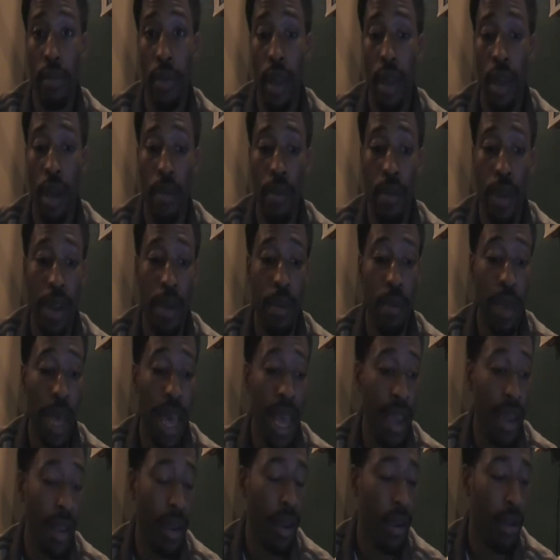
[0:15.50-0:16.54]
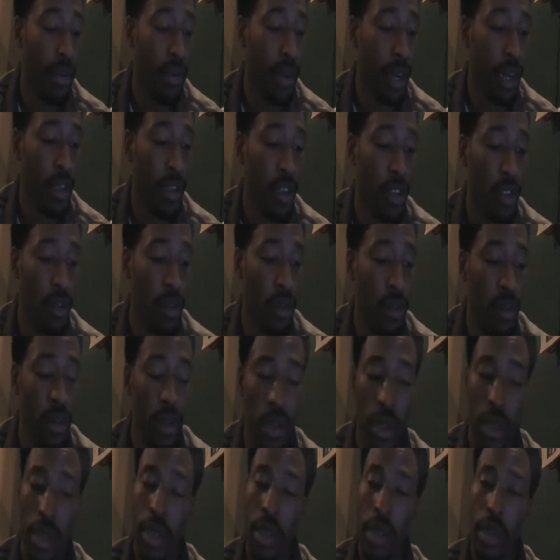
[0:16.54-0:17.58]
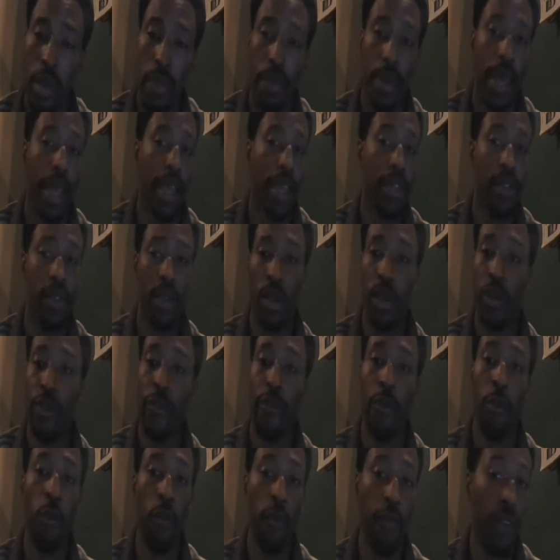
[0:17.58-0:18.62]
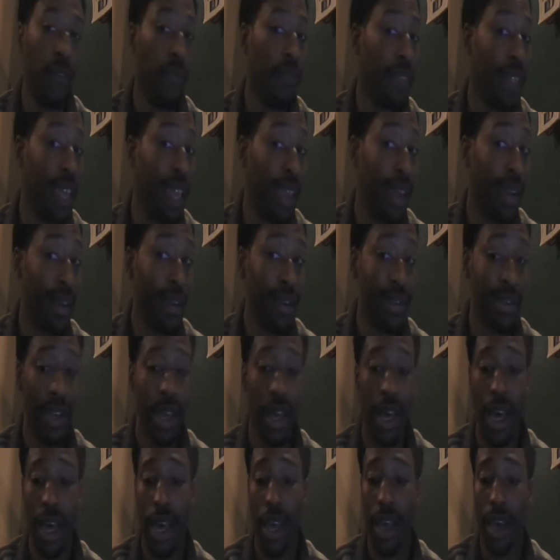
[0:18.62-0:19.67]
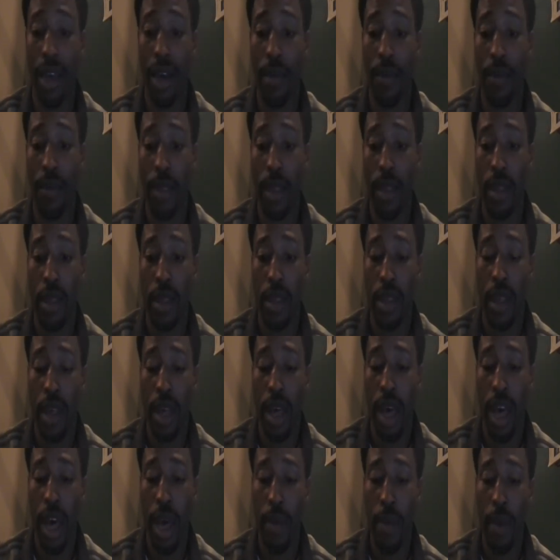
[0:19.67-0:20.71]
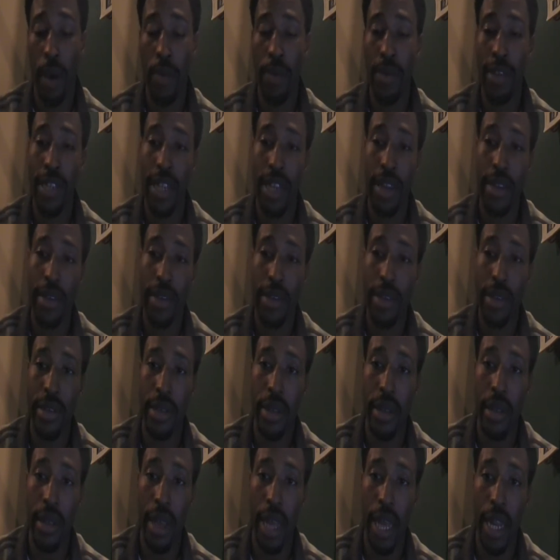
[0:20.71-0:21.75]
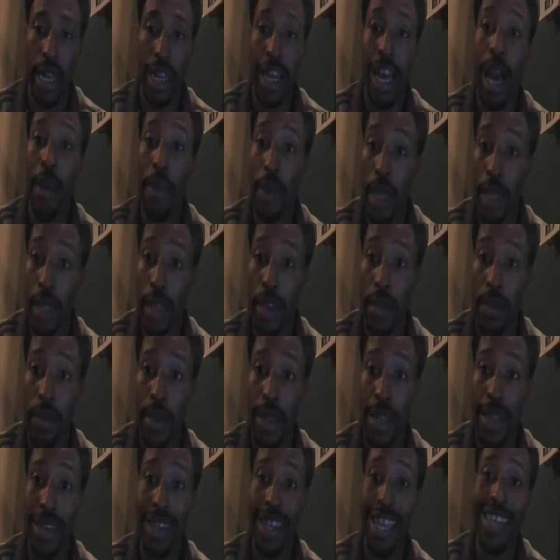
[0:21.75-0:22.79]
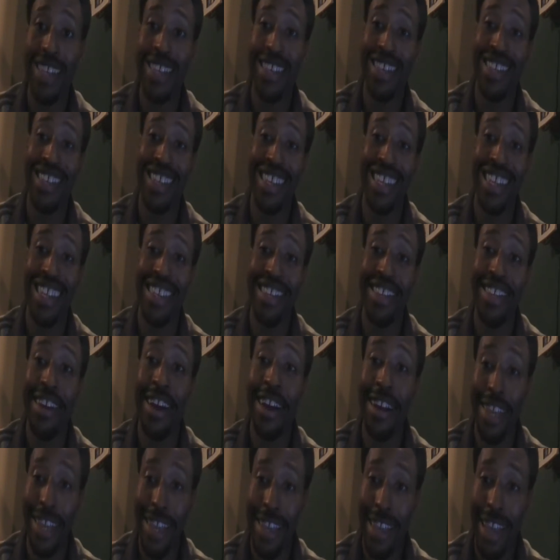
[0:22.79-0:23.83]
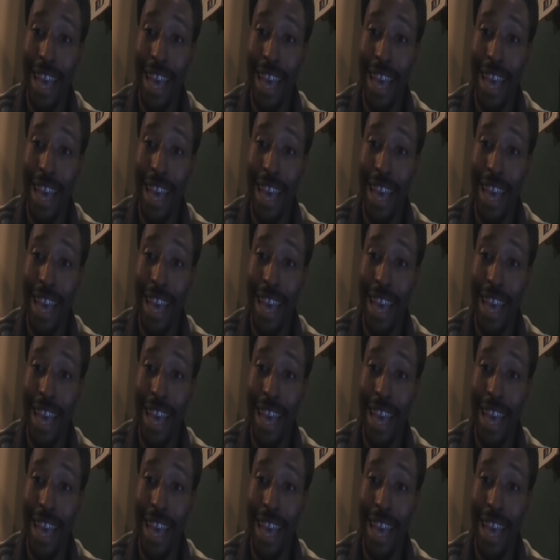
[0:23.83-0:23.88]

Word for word: um, but I'm back. Wanted to get back into the groove of things. I am um, upstairs at a comedy club in Lexington, Kentucky,